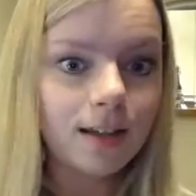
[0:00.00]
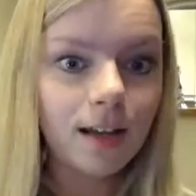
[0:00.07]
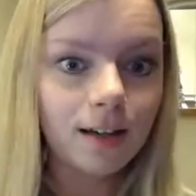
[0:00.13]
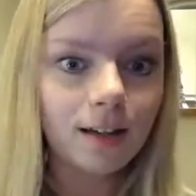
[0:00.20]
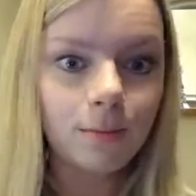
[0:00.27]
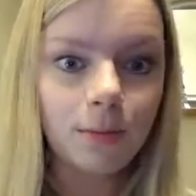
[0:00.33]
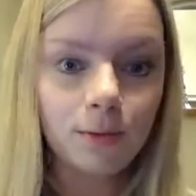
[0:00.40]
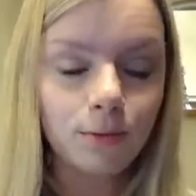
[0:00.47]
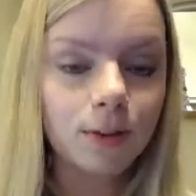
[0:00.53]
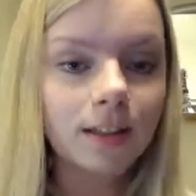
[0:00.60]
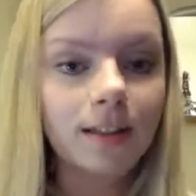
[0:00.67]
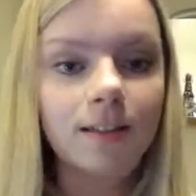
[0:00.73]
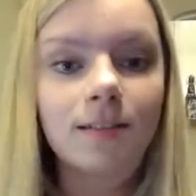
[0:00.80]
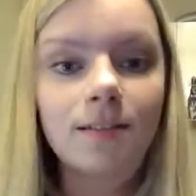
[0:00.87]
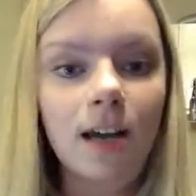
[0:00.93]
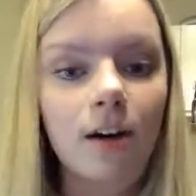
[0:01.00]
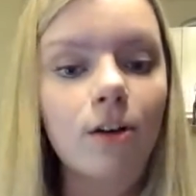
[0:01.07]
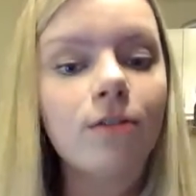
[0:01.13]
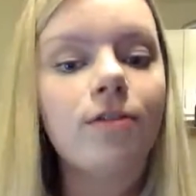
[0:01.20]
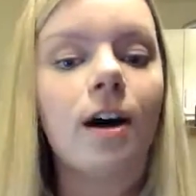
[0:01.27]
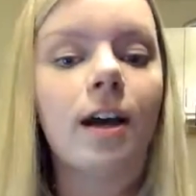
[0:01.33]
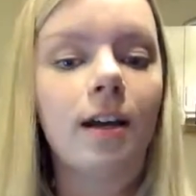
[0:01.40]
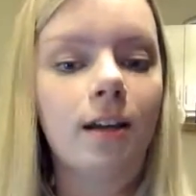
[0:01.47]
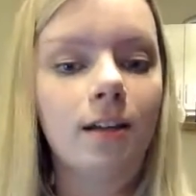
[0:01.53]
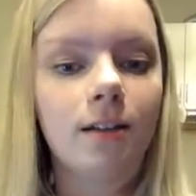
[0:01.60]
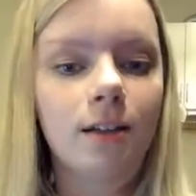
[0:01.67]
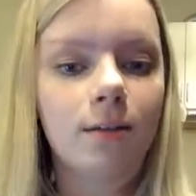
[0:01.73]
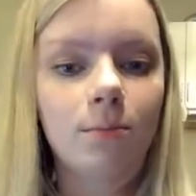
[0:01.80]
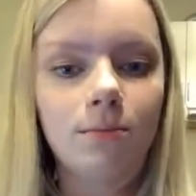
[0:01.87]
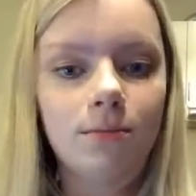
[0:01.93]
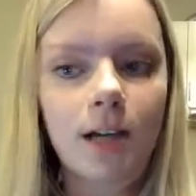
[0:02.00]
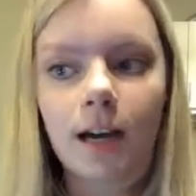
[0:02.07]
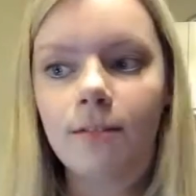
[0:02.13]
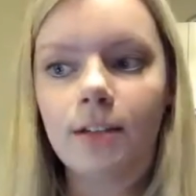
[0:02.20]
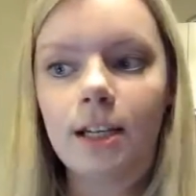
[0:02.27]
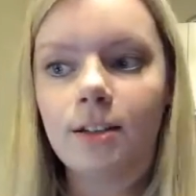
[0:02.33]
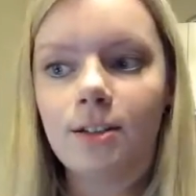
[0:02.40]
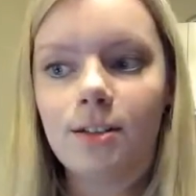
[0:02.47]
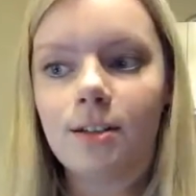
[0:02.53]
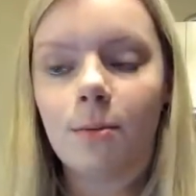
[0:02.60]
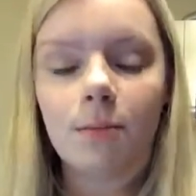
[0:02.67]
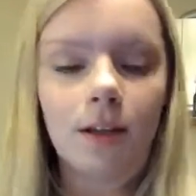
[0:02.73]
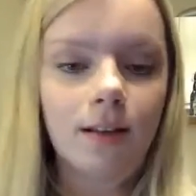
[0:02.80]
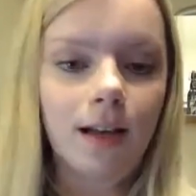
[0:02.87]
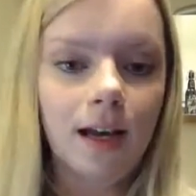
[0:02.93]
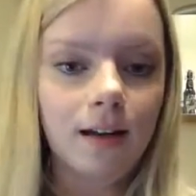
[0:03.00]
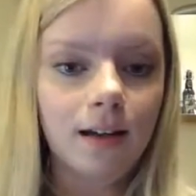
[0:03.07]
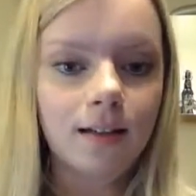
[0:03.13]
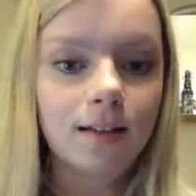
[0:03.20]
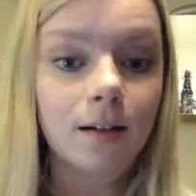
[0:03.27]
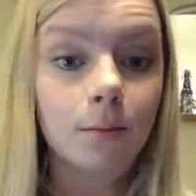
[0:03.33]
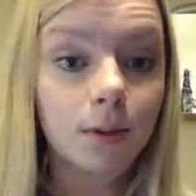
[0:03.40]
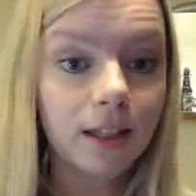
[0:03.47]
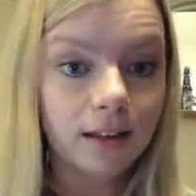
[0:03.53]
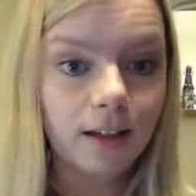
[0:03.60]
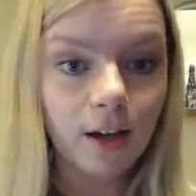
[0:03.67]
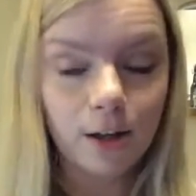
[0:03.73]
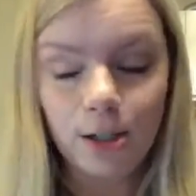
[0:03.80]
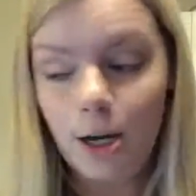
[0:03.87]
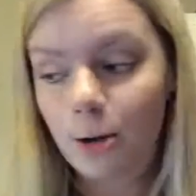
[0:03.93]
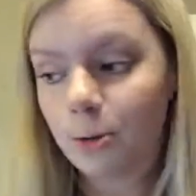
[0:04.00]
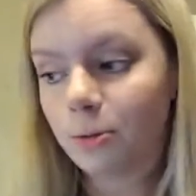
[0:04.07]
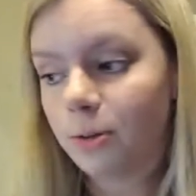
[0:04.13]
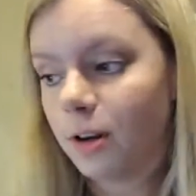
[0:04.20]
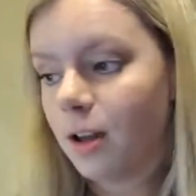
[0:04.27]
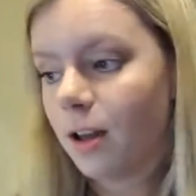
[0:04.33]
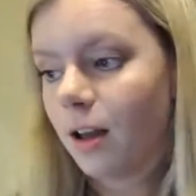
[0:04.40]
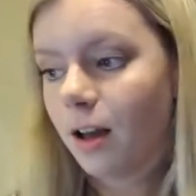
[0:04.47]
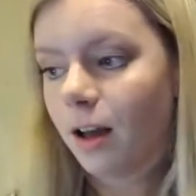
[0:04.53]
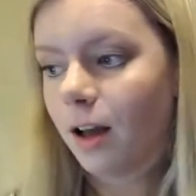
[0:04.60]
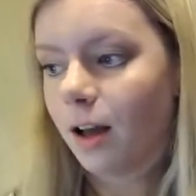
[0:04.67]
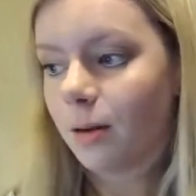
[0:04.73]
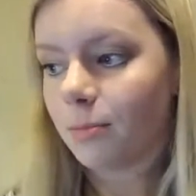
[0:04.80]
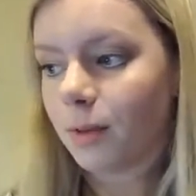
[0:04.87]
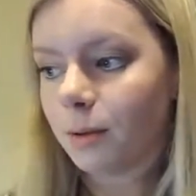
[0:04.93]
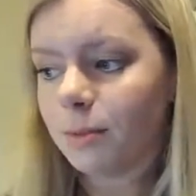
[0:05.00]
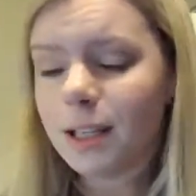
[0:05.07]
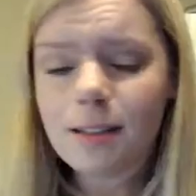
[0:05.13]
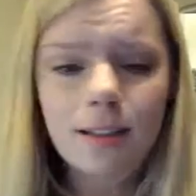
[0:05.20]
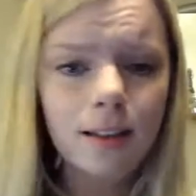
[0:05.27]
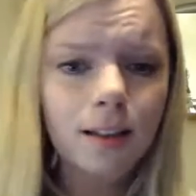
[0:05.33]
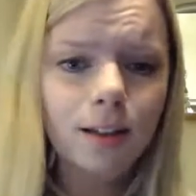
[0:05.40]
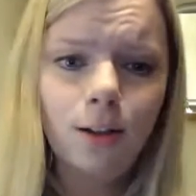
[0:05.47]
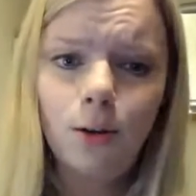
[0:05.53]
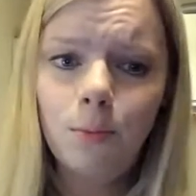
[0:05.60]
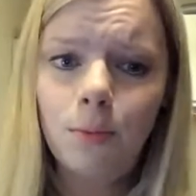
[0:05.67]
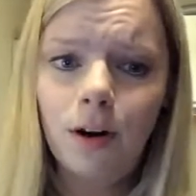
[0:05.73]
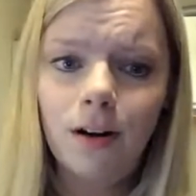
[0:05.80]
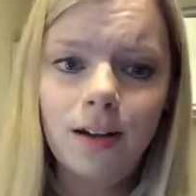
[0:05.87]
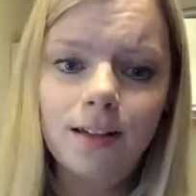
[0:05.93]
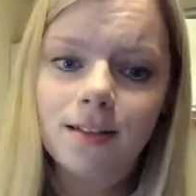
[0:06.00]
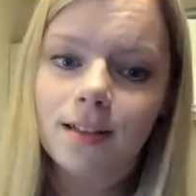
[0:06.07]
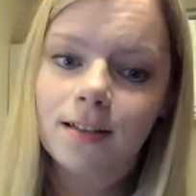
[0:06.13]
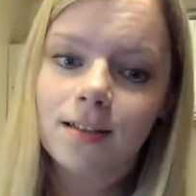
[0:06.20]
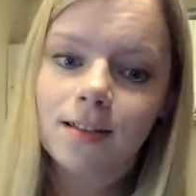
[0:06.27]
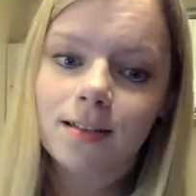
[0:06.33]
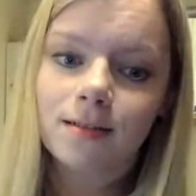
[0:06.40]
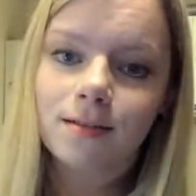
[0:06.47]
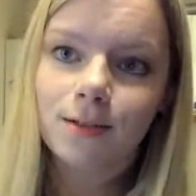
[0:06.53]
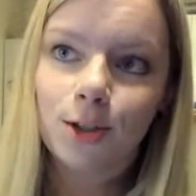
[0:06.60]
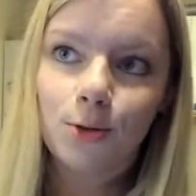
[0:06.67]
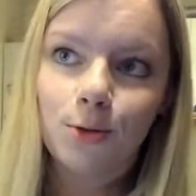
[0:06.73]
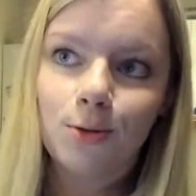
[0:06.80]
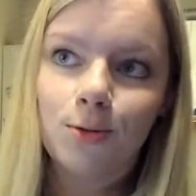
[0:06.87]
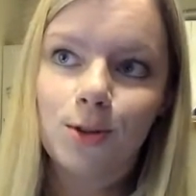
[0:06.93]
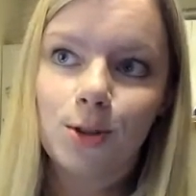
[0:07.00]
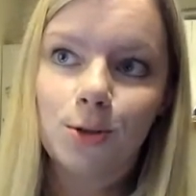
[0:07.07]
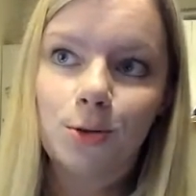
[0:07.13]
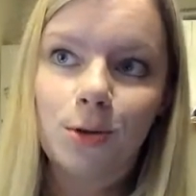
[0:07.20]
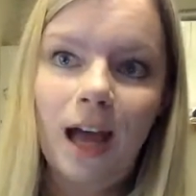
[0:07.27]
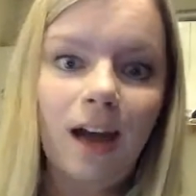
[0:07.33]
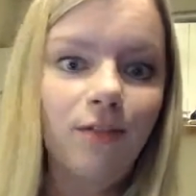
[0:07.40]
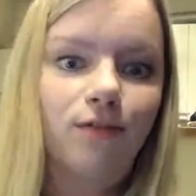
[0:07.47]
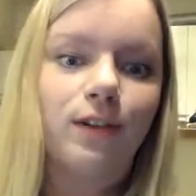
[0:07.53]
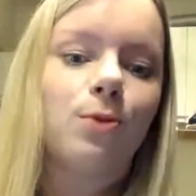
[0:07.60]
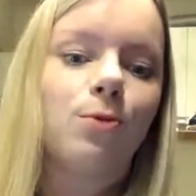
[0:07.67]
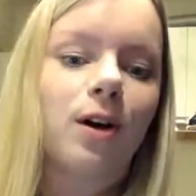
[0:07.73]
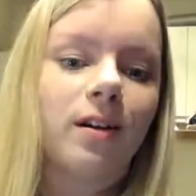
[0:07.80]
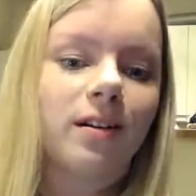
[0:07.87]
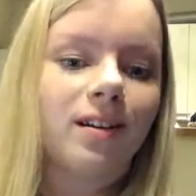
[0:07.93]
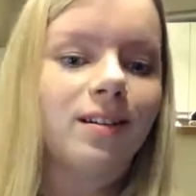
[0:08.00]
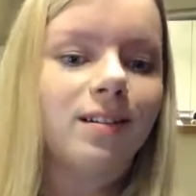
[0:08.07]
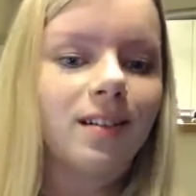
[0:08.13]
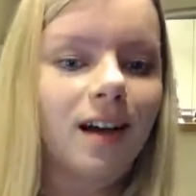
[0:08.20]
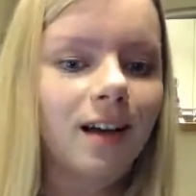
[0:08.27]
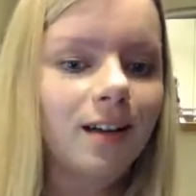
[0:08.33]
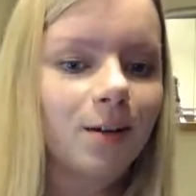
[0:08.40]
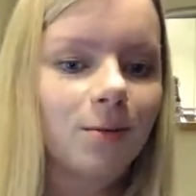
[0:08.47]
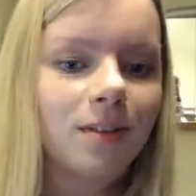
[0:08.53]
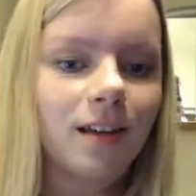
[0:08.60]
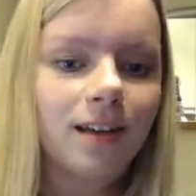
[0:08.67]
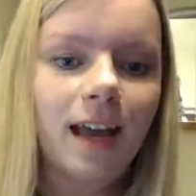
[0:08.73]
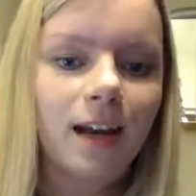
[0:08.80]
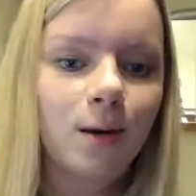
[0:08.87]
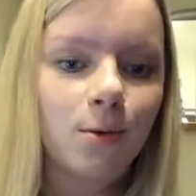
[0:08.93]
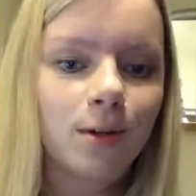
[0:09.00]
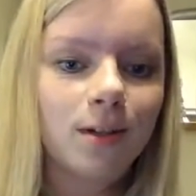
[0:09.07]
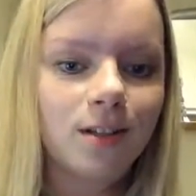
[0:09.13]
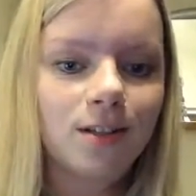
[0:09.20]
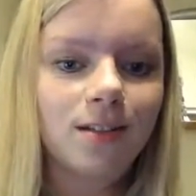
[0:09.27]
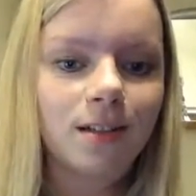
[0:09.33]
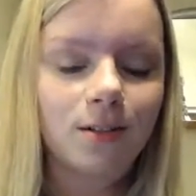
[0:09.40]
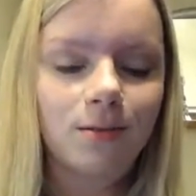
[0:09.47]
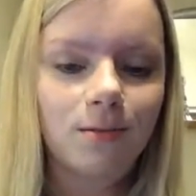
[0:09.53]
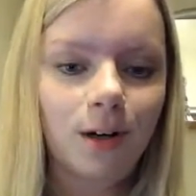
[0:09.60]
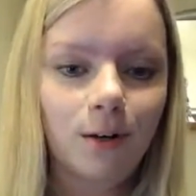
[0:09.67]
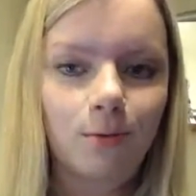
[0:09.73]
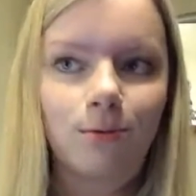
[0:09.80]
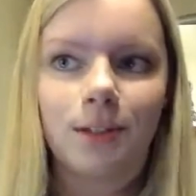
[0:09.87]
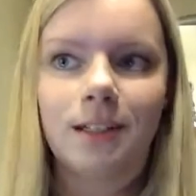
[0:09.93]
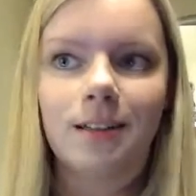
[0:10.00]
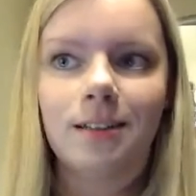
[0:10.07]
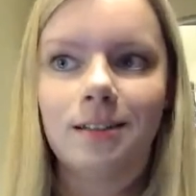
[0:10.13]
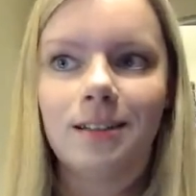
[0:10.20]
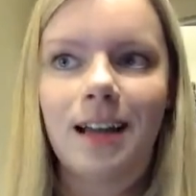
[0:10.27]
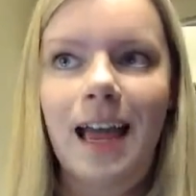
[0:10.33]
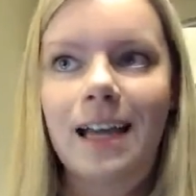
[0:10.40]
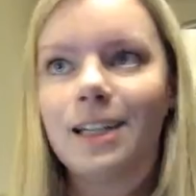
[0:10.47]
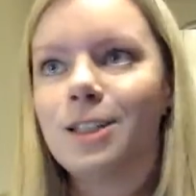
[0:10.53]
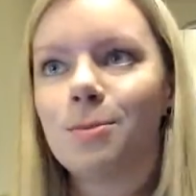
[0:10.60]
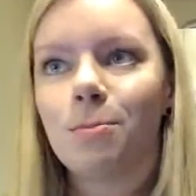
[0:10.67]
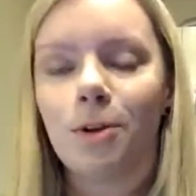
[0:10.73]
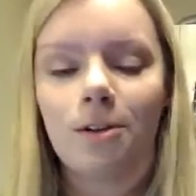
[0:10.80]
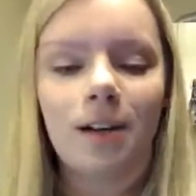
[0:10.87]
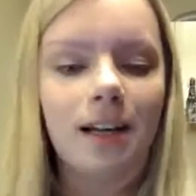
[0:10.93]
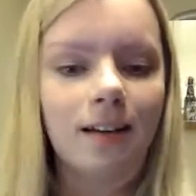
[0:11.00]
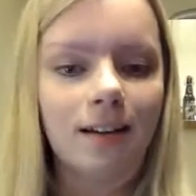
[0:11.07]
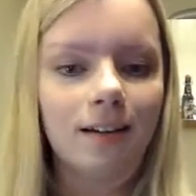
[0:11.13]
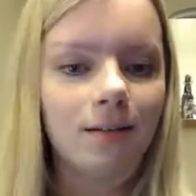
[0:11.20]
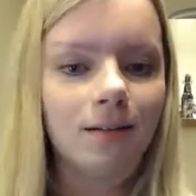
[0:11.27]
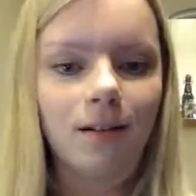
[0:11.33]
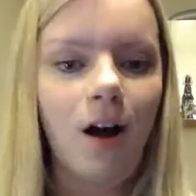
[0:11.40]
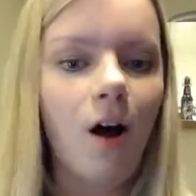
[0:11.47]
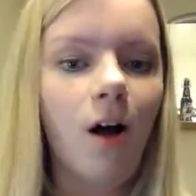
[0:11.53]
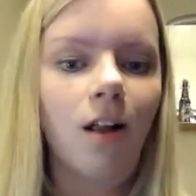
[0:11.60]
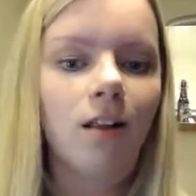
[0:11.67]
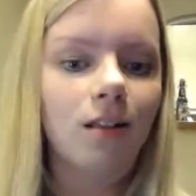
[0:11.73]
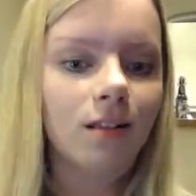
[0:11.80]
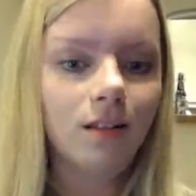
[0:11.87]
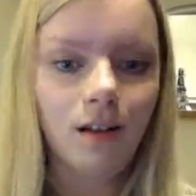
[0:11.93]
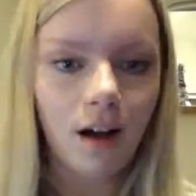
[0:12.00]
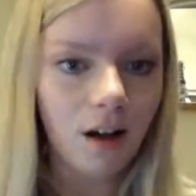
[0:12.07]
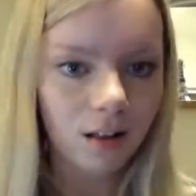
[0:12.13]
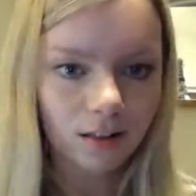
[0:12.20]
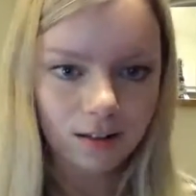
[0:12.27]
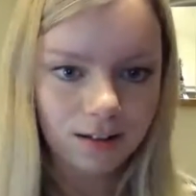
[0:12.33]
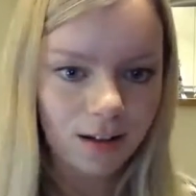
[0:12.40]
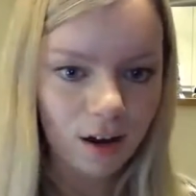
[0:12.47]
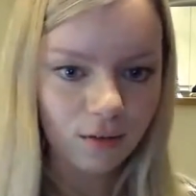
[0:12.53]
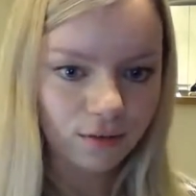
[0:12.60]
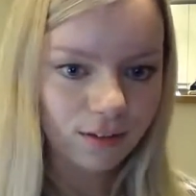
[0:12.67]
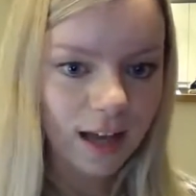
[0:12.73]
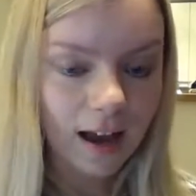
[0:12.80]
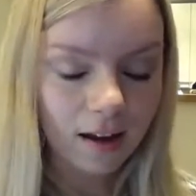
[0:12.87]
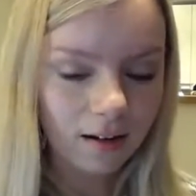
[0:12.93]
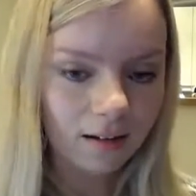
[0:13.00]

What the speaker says: it can be really terrifying diving into something that is completely unknown. I'm guessing the good part is it's new to everyone. I don't think anyone's a real expert in all the stuff yet.